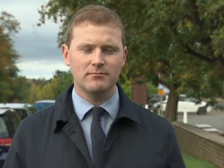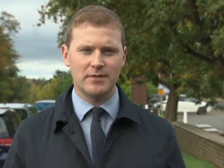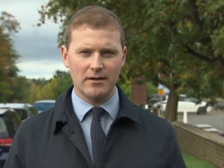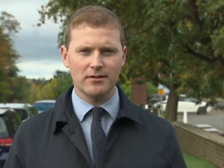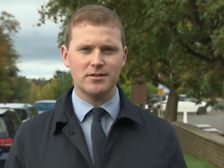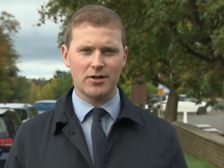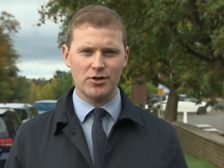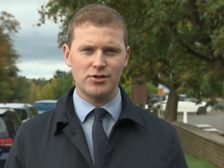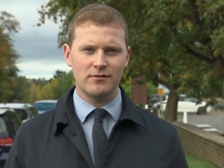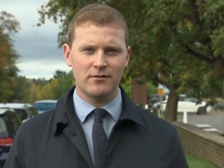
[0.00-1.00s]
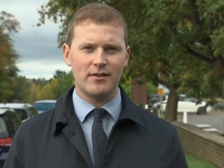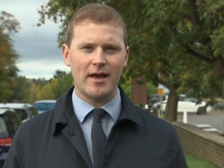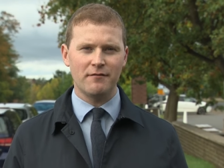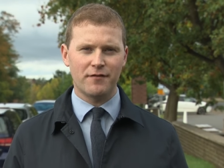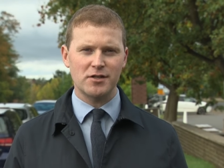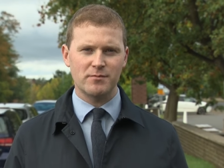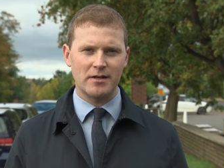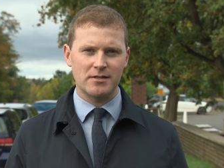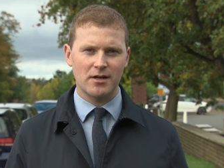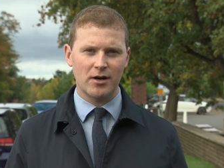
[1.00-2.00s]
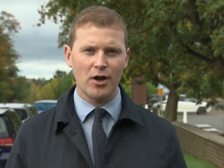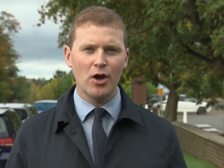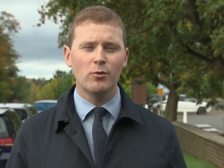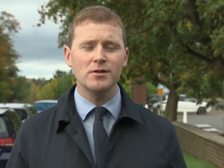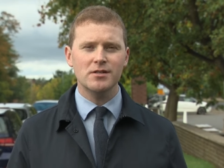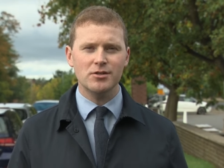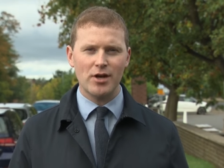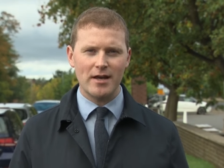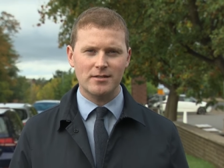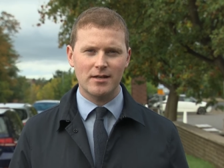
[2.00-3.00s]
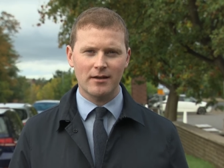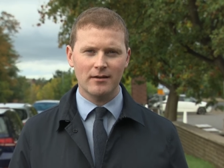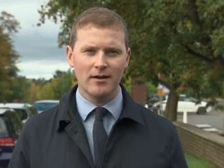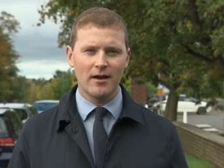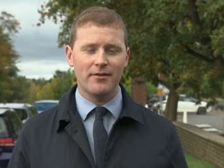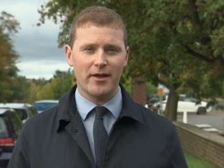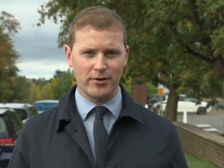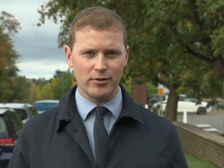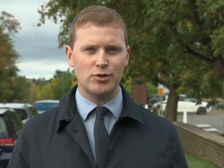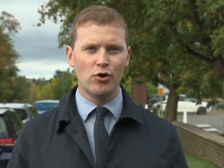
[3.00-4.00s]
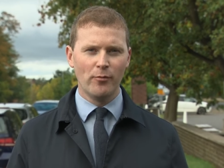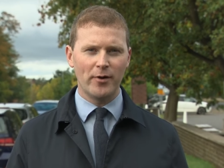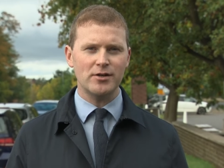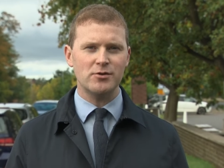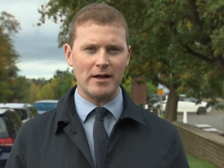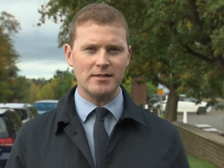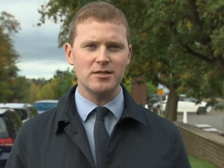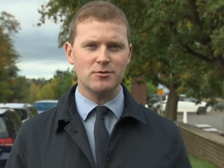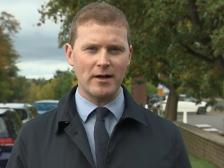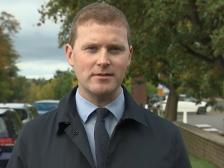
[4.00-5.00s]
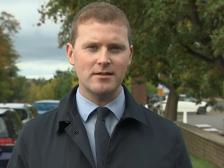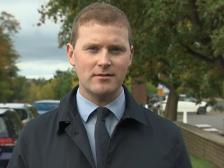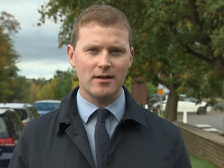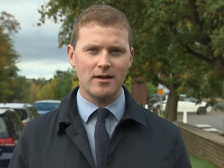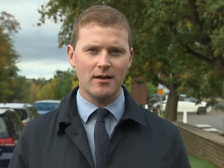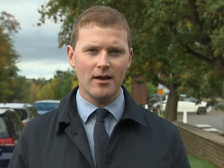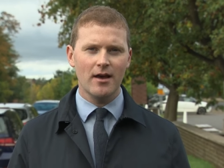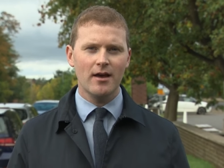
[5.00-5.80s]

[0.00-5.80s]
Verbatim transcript: Nicola Sturgeon, the then First Minister, was suggesting that in October 2023,